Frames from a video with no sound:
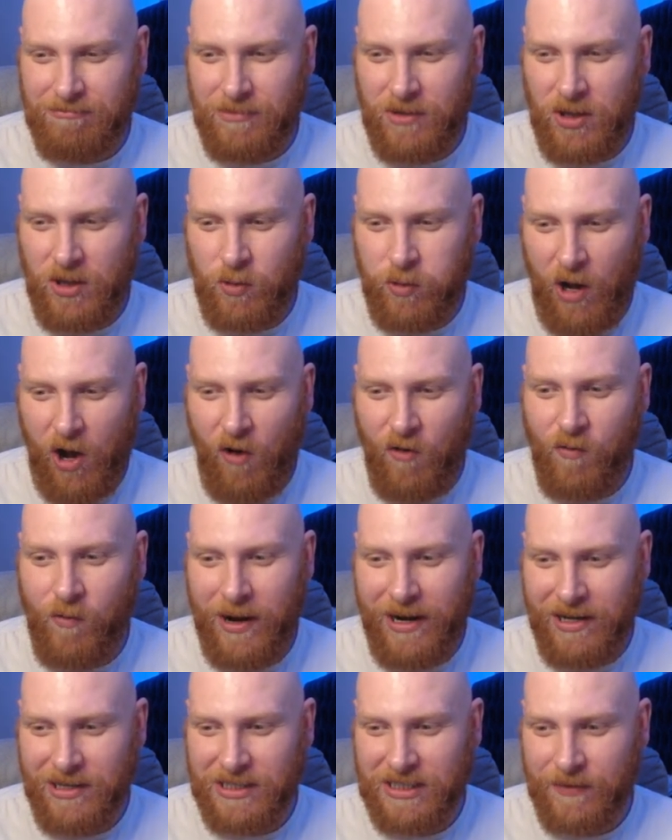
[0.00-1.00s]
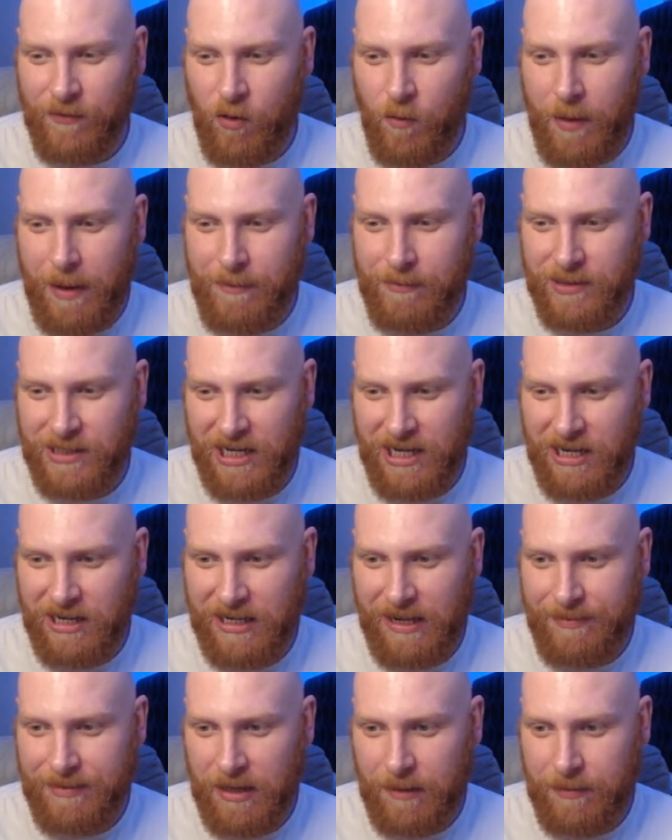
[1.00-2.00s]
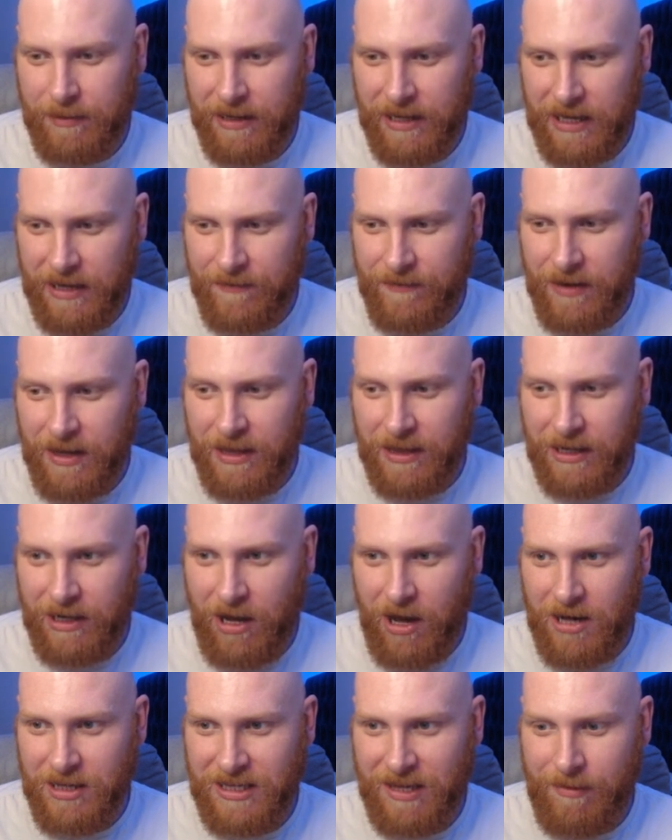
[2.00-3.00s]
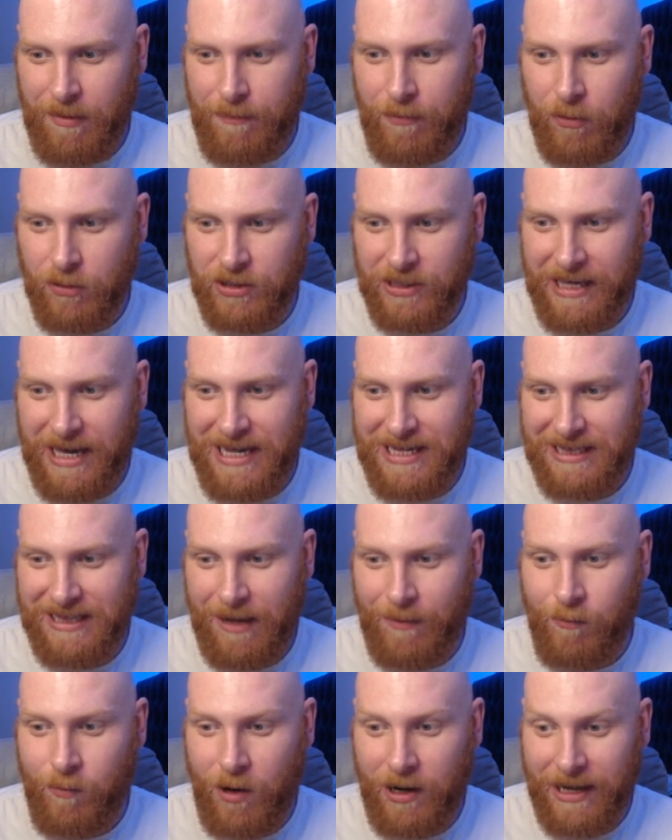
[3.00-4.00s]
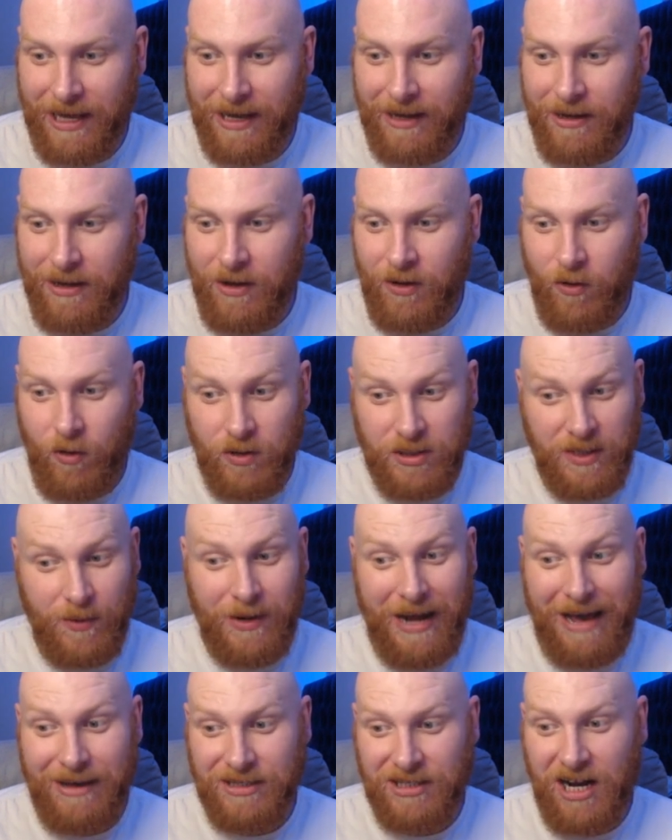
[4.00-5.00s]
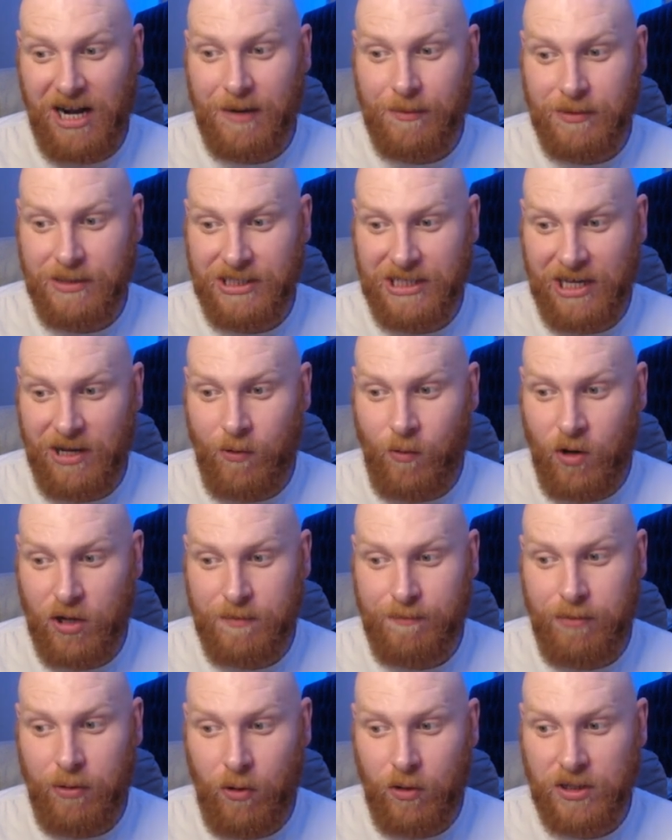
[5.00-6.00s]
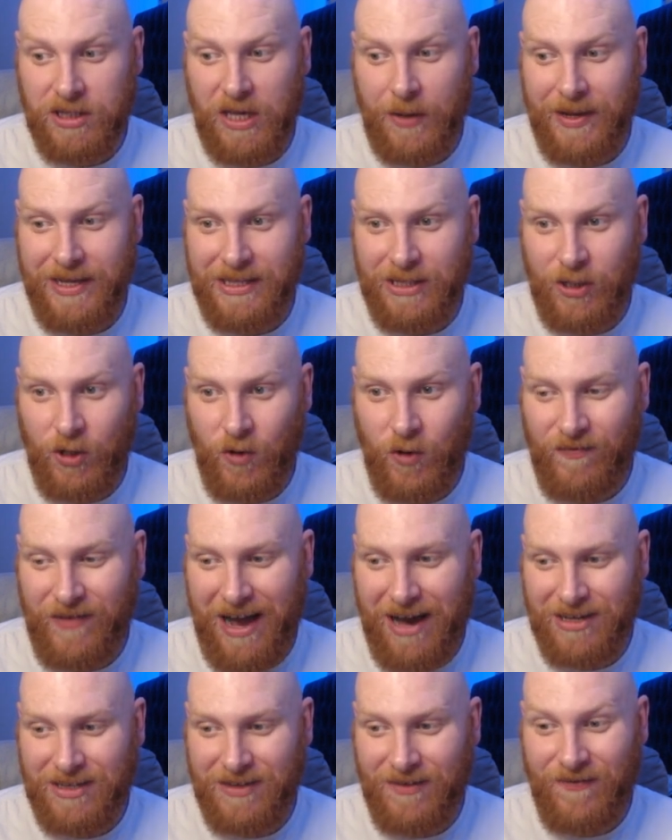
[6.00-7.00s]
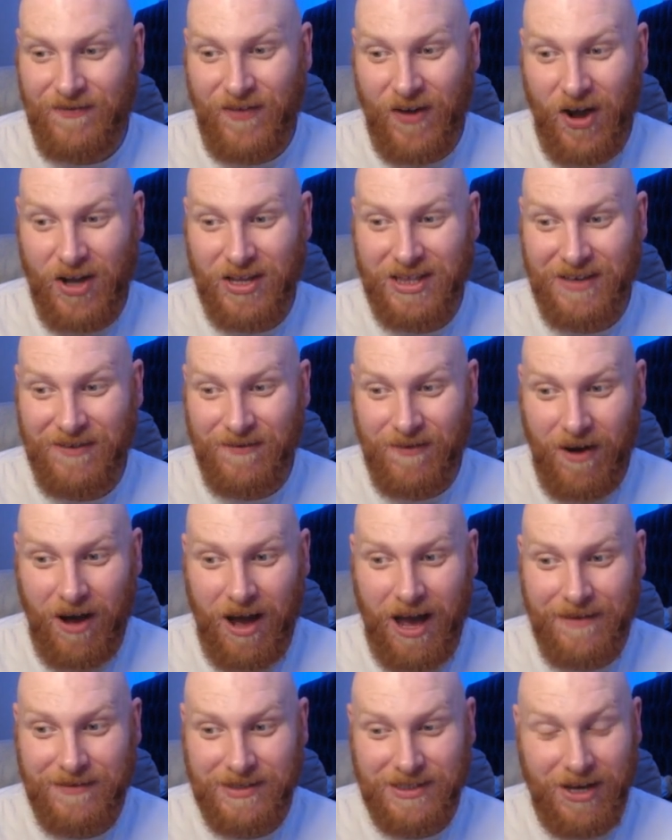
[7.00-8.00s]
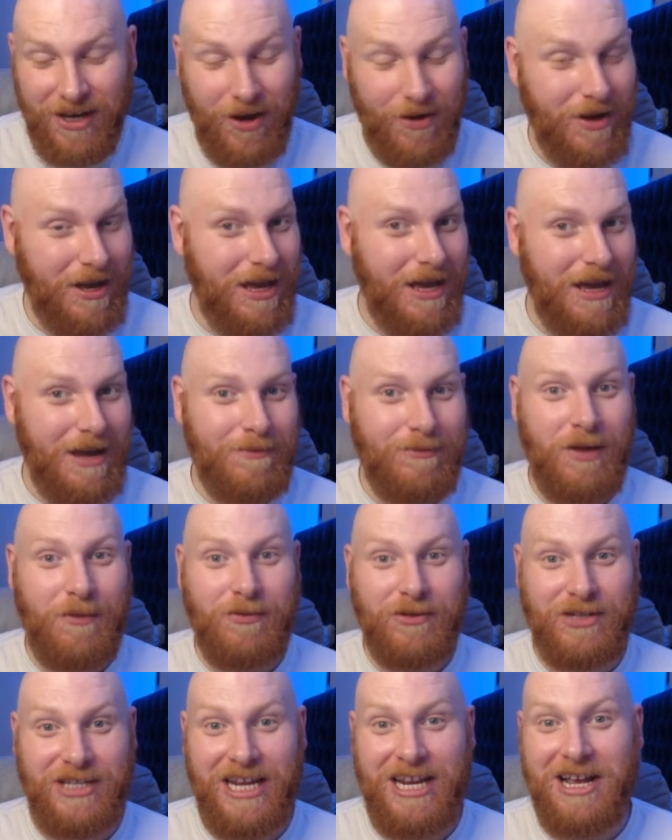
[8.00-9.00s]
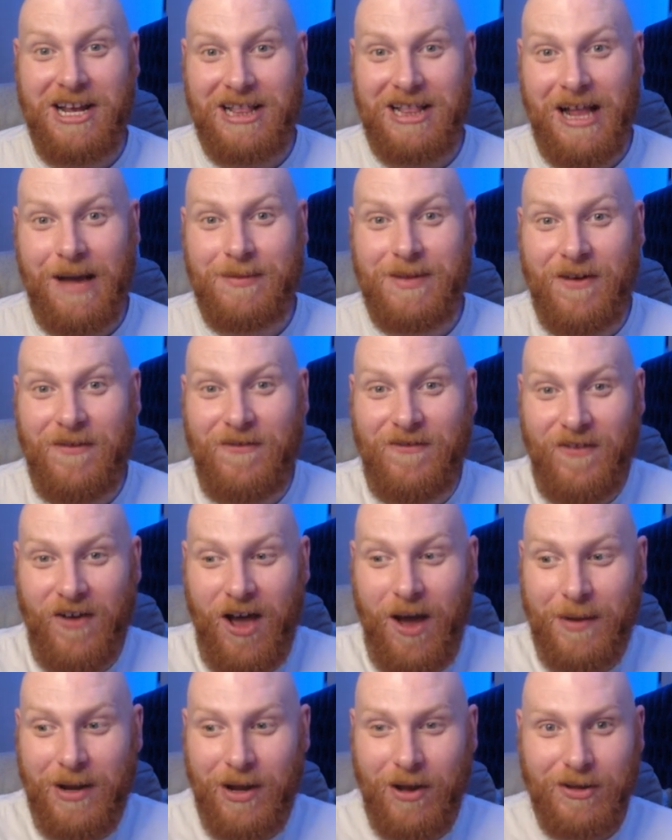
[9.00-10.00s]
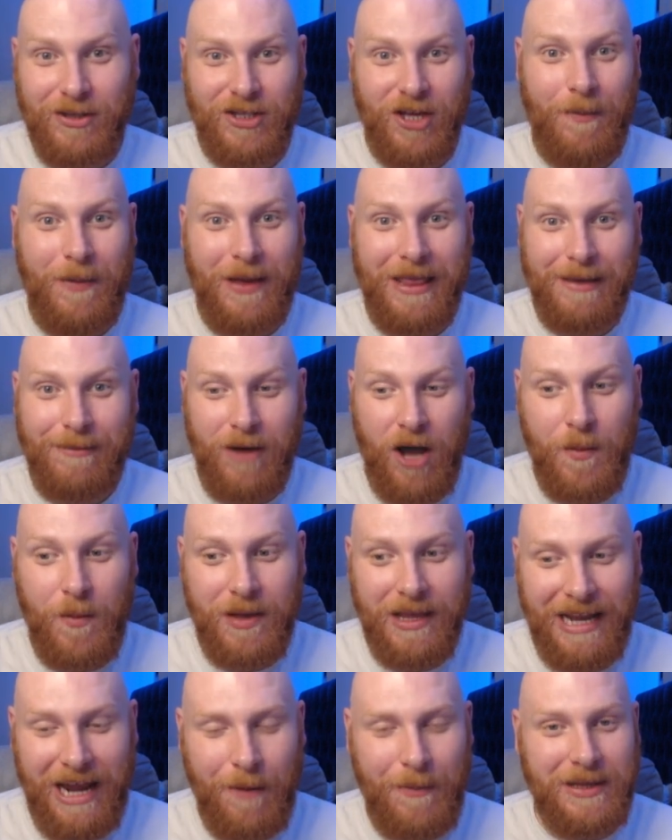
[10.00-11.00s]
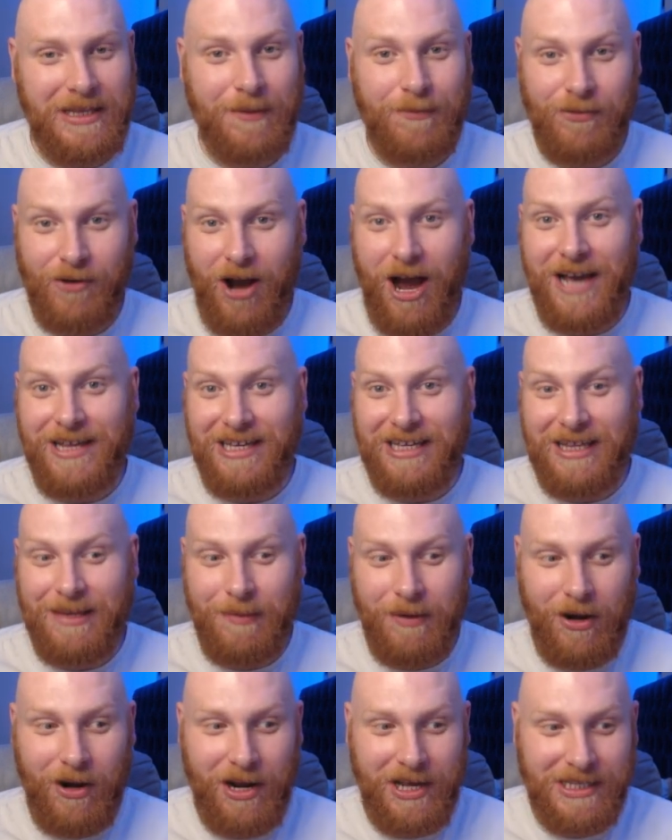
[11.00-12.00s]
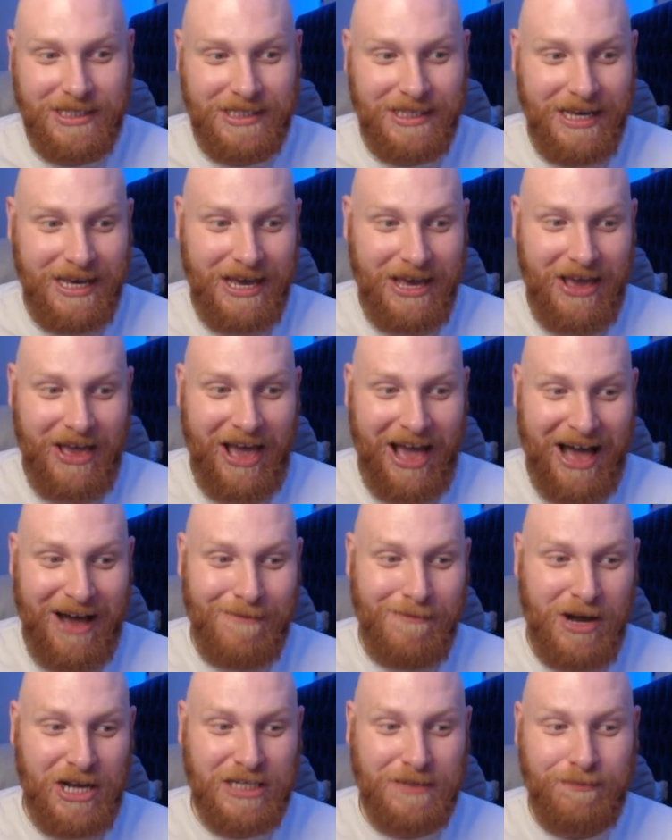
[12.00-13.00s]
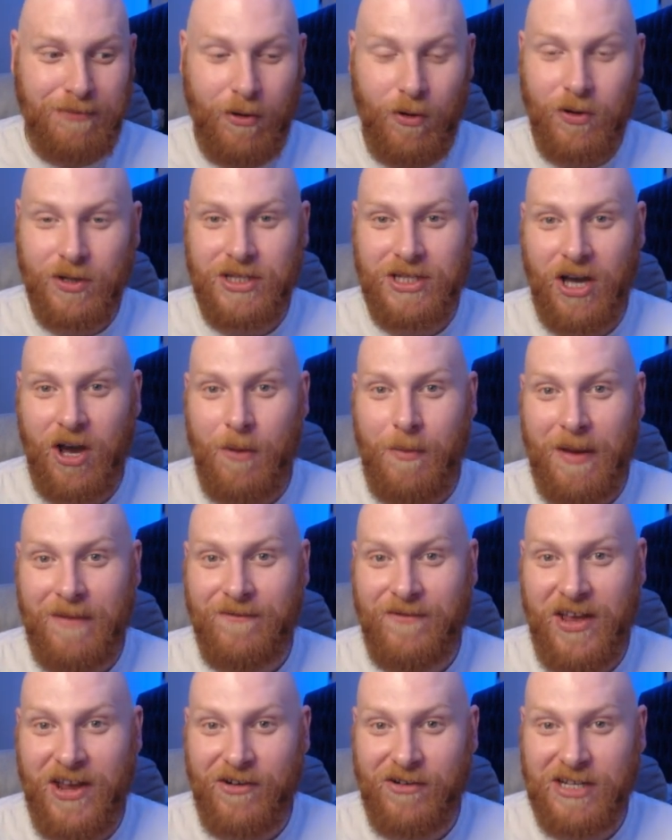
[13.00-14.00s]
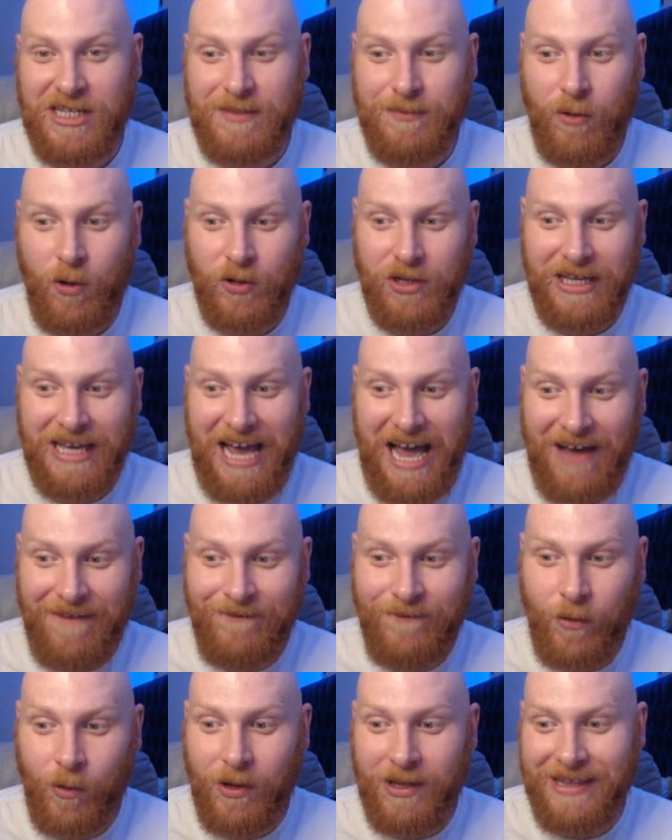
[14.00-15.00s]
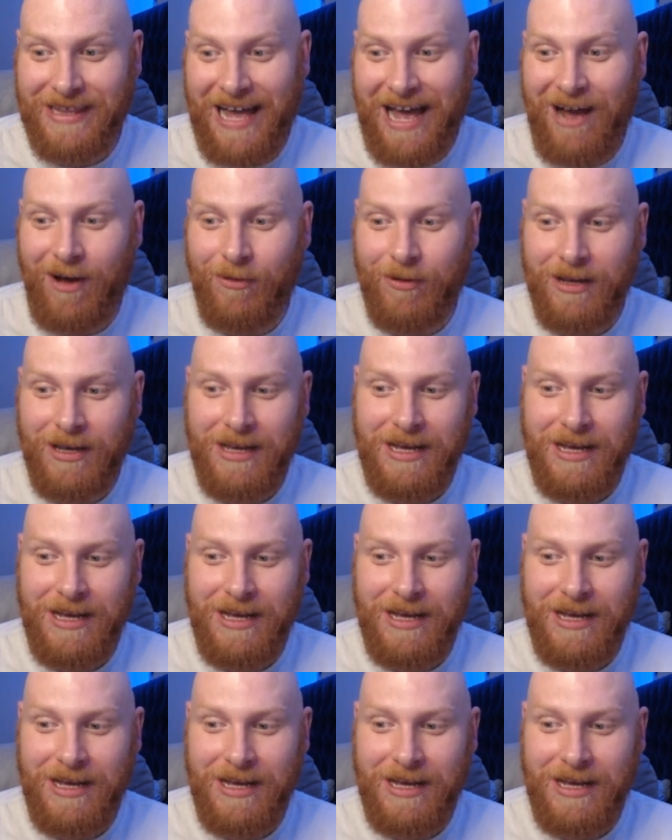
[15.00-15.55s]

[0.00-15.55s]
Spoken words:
12 winners have all been Brazilian clubs, I believe. The last time a Portuguese club won it, or someone outside of Brazil, was Porto in 2035. So the Brazilian clubs are firmly on top at the moment. A little bit surprising, to be honest, how much Porto, Benfica and Sporting have fallen down